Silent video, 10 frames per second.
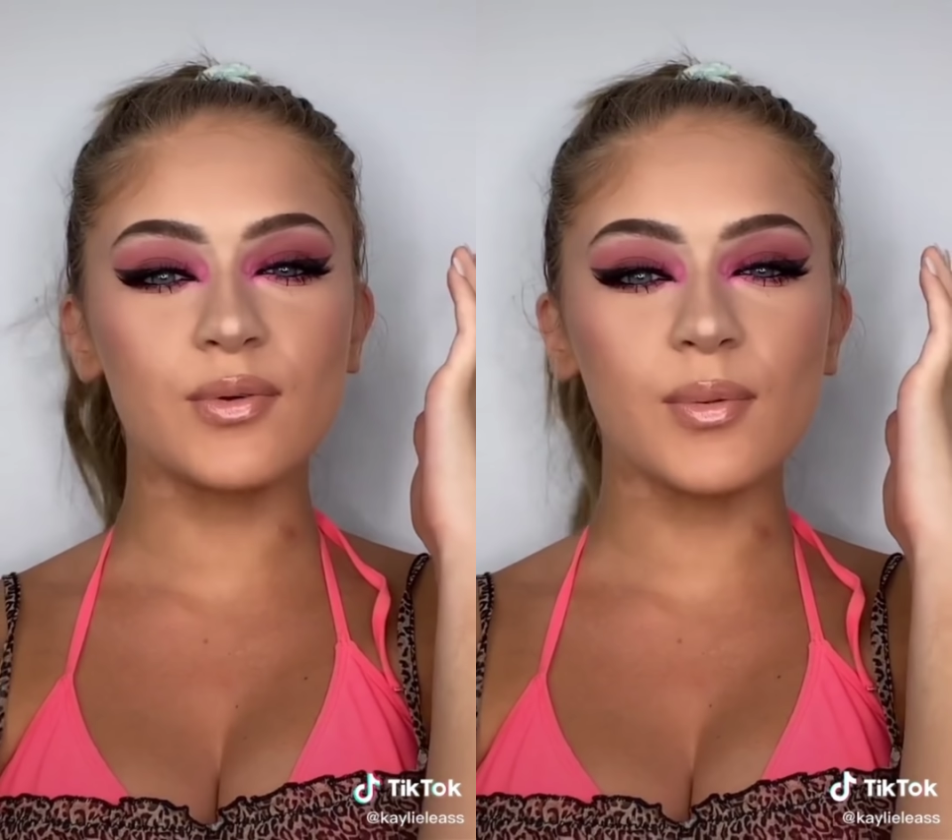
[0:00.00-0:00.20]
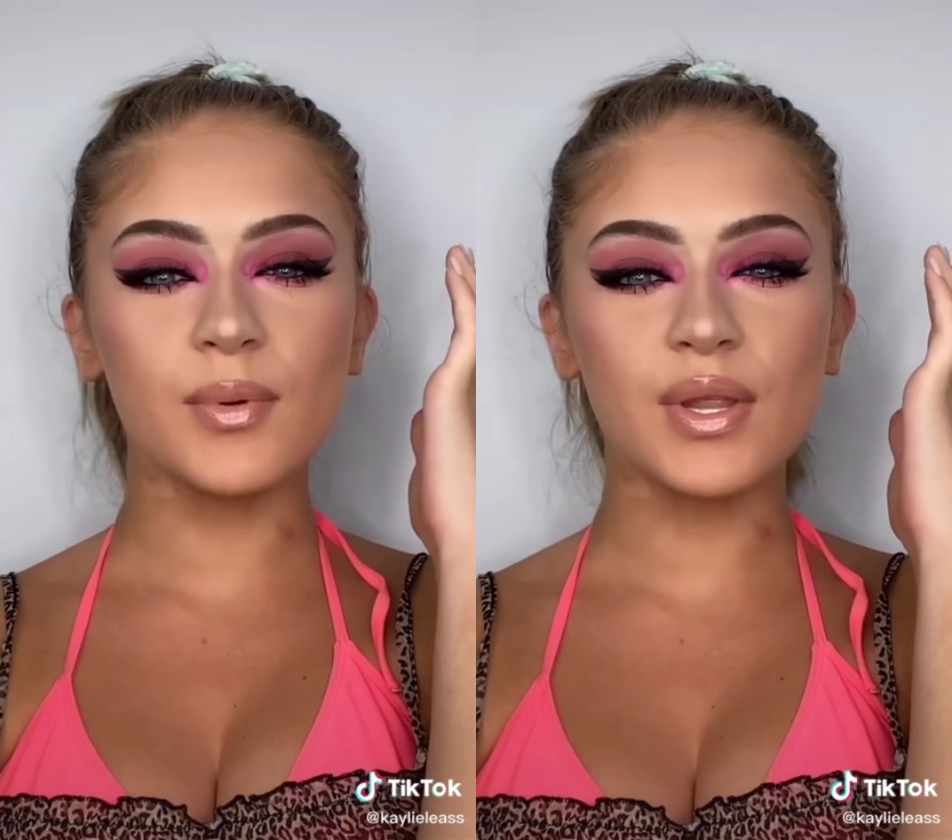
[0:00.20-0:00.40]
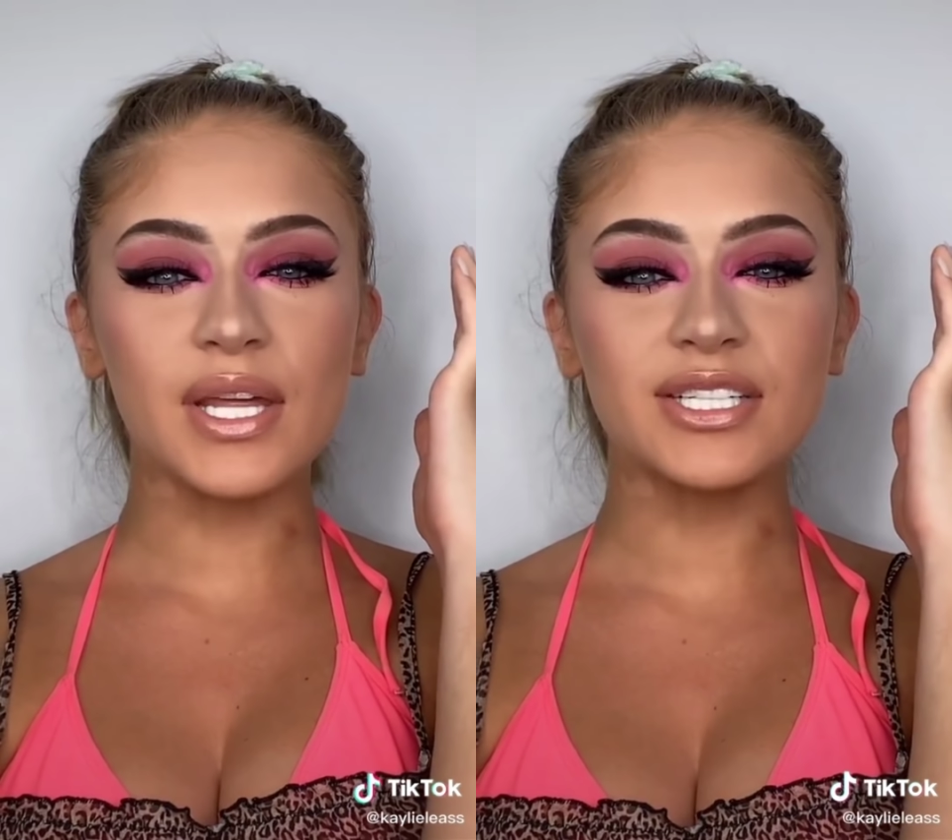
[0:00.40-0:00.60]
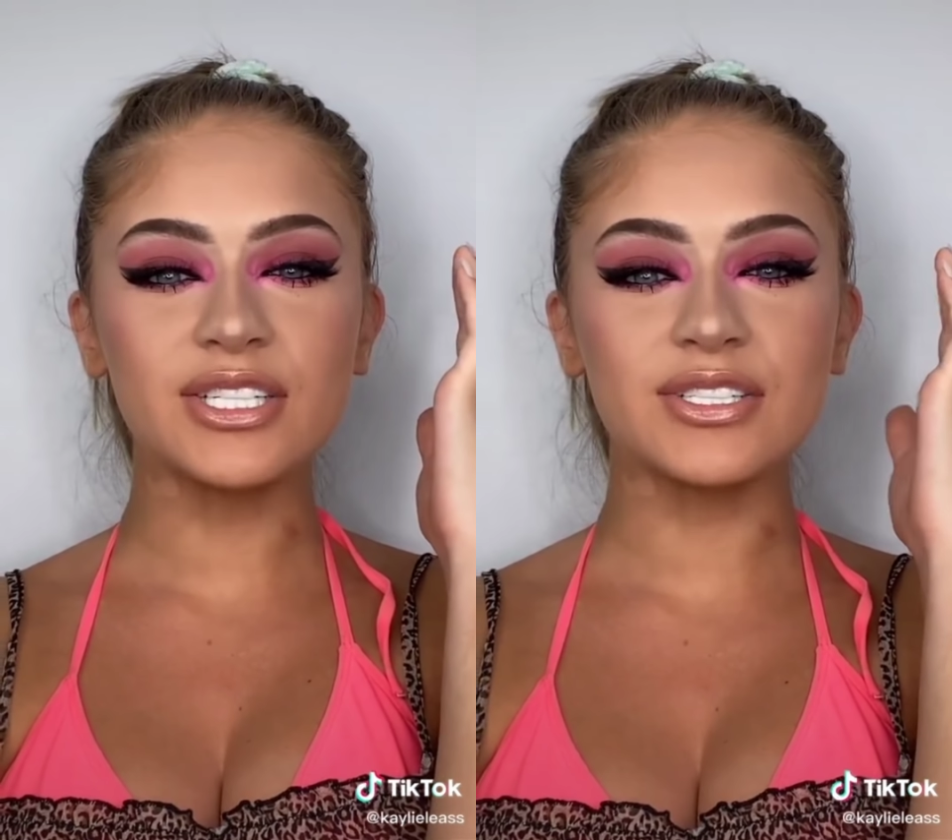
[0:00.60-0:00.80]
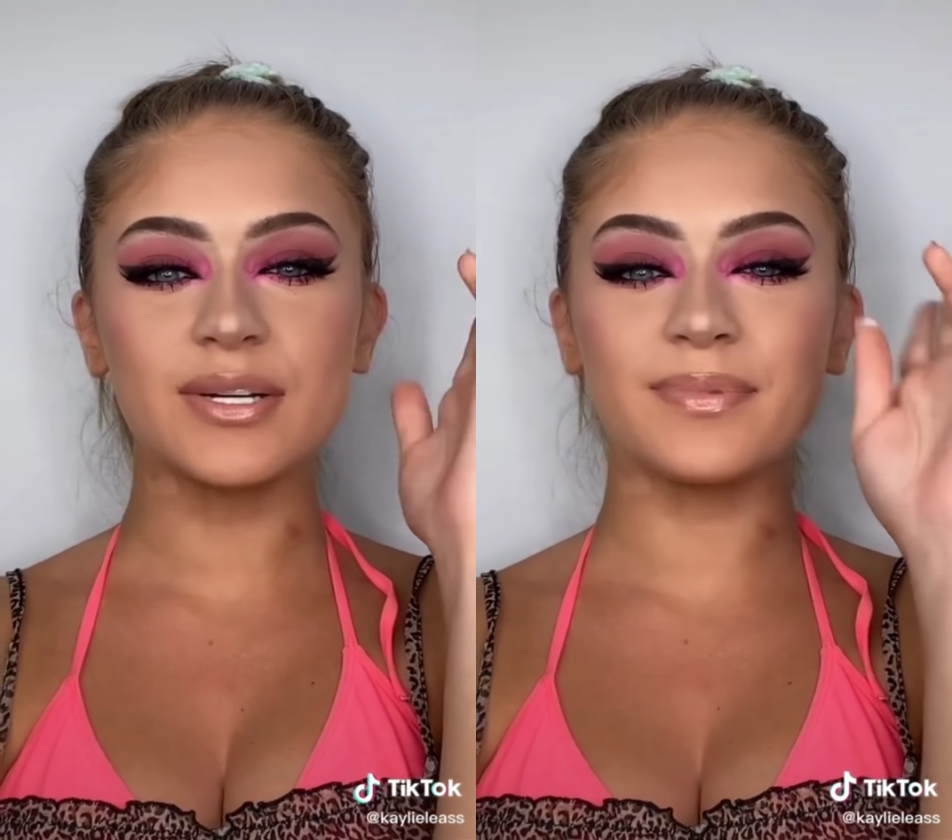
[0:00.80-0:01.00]

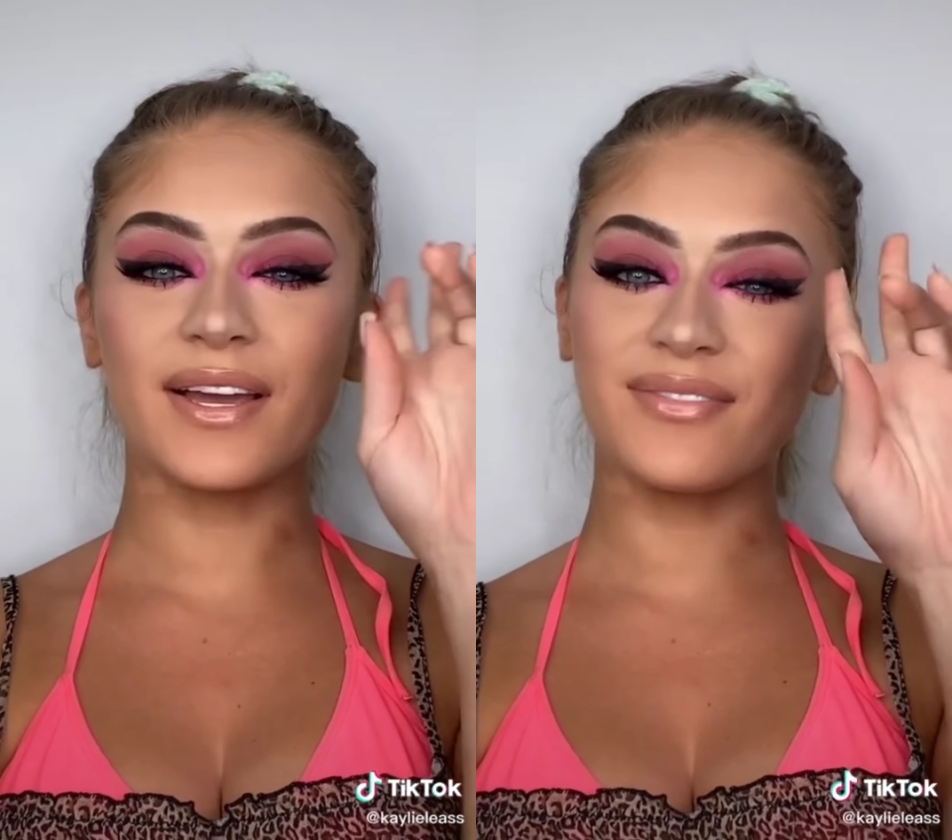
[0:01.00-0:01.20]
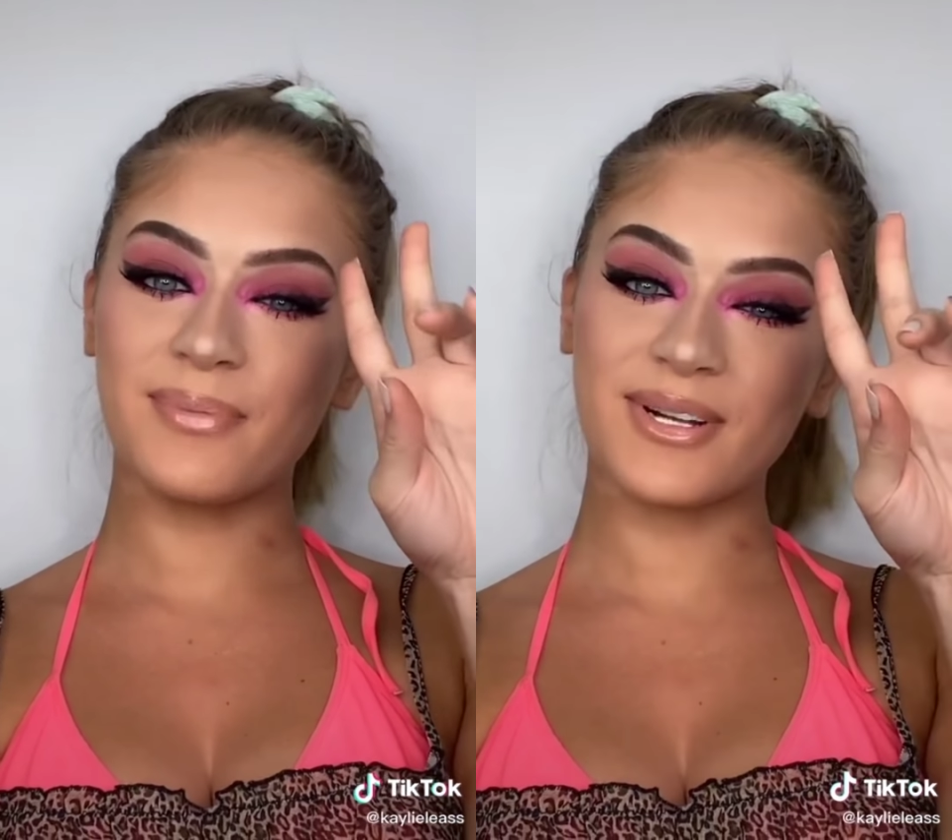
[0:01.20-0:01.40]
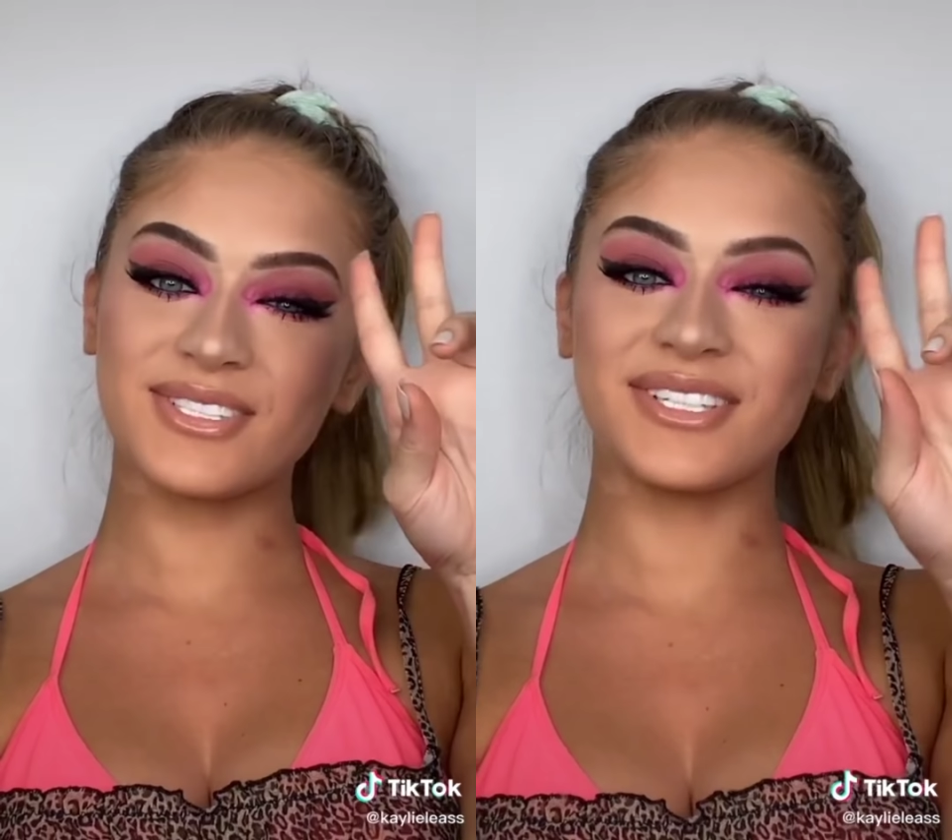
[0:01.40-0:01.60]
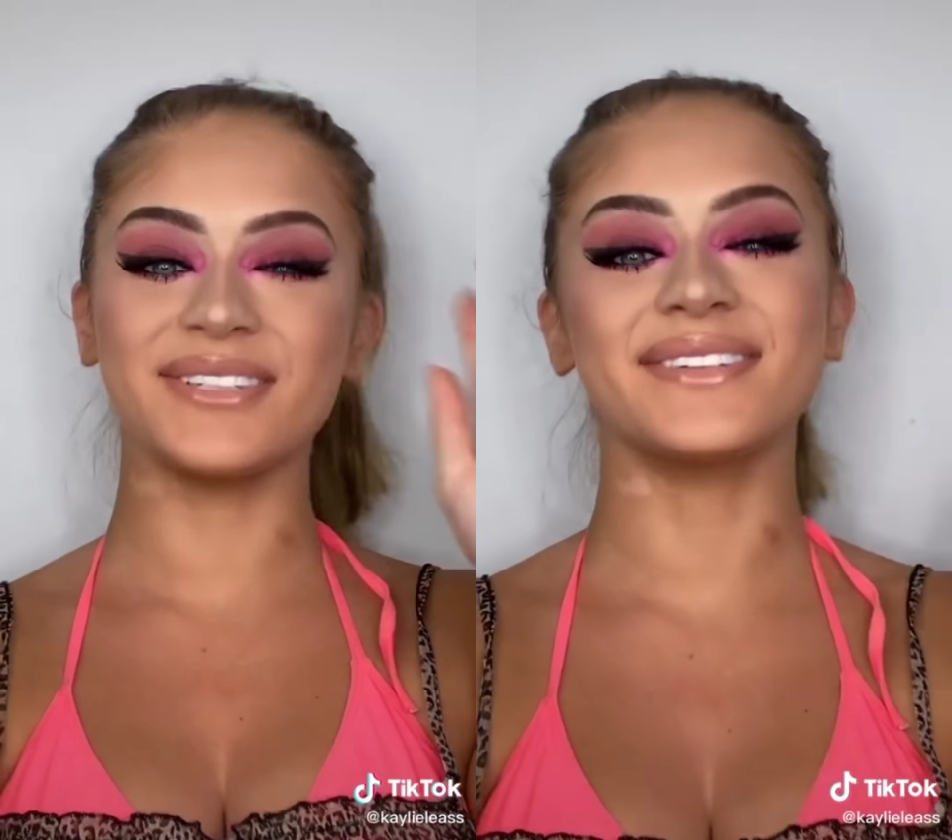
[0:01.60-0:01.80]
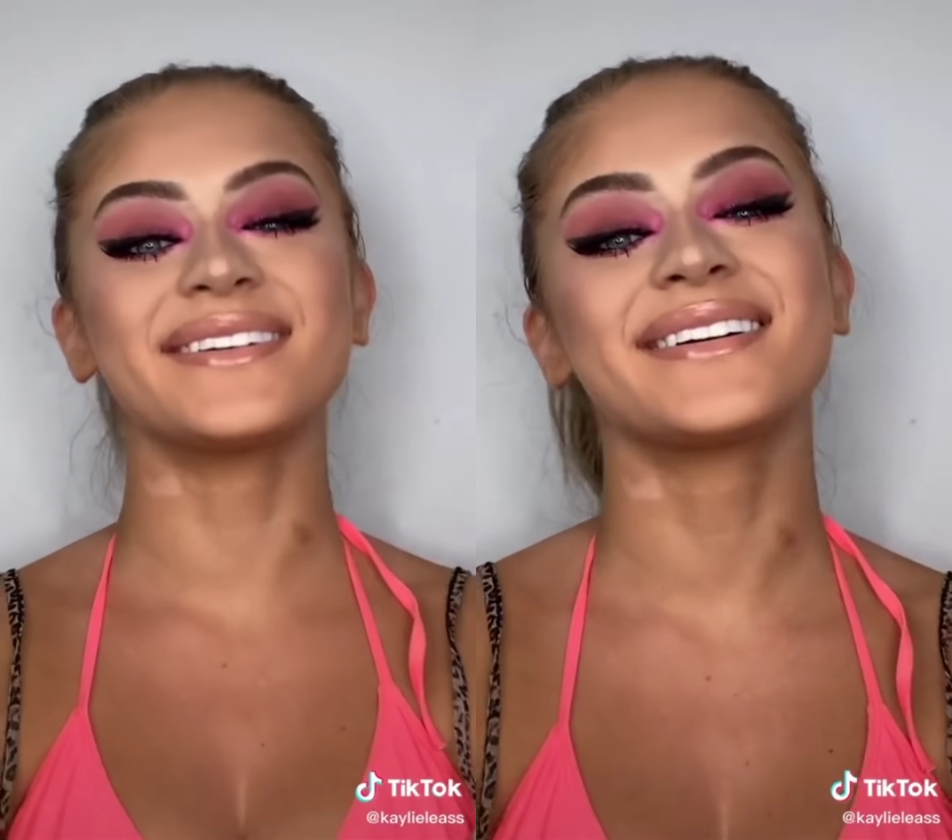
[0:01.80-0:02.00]
relationship, like for part 2.
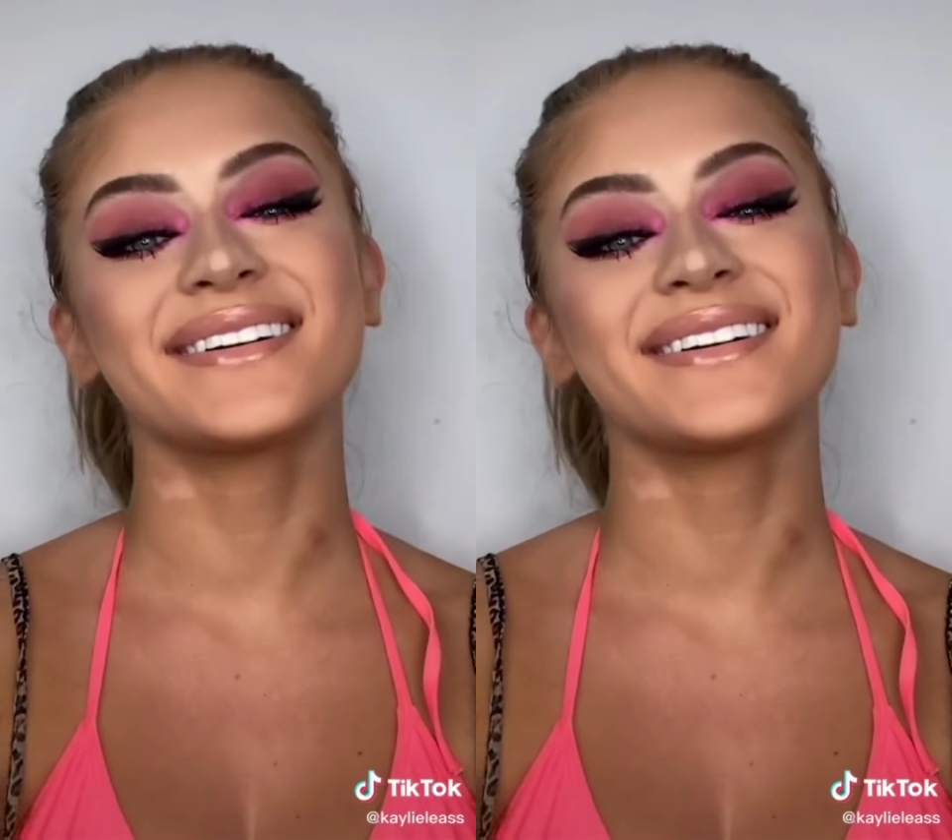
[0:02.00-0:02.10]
